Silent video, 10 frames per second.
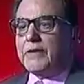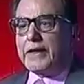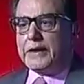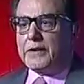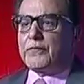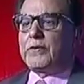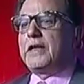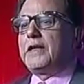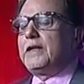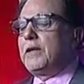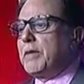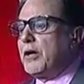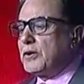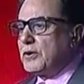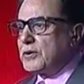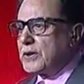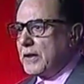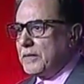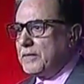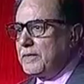very differently about
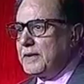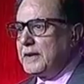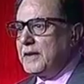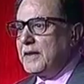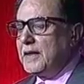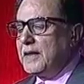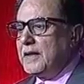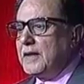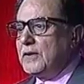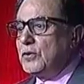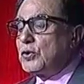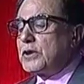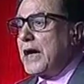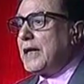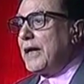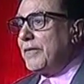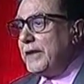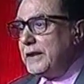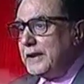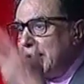yourself. You start
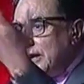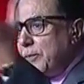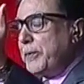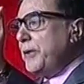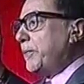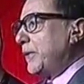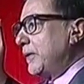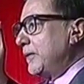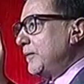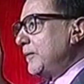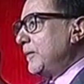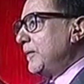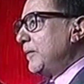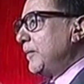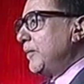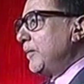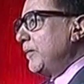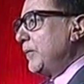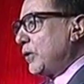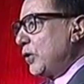loving the other people.
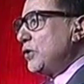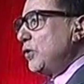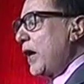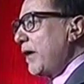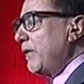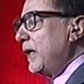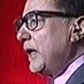Because you have,